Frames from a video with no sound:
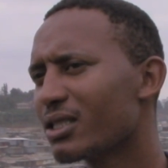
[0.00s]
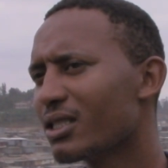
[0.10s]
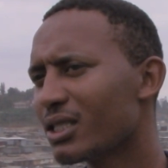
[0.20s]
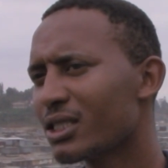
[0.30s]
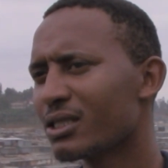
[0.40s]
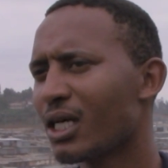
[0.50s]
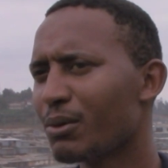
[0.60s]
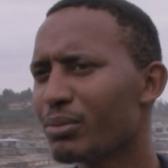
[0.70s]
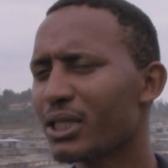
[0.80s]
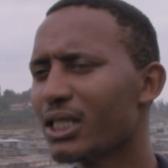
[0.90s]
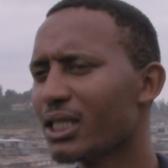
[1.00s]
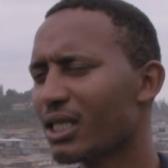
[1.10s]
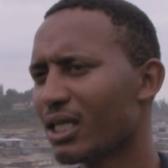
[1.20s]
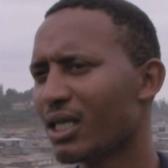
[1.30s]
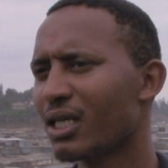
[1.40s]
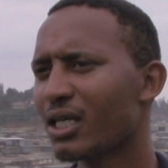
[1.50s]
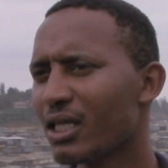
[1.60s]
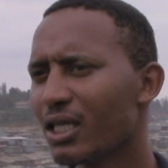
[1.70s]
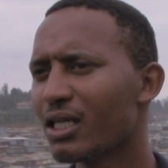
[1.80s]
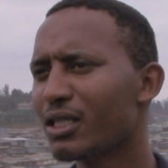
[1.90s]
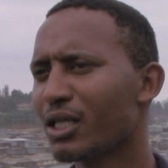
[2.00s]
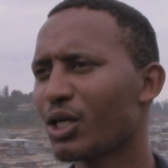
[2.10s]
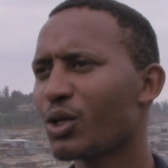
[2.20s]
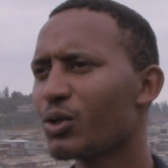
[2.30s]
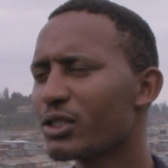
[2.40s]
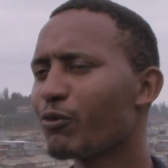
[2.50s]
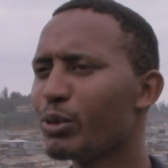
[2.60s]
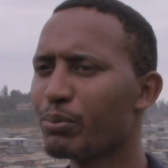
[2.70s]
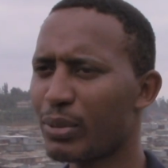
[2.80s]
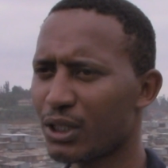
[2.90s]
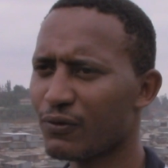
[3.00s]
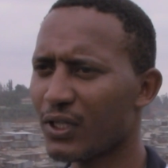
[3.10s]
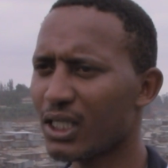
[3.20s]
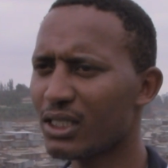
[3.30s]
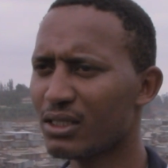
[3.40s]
that is happening here because I've been part of that.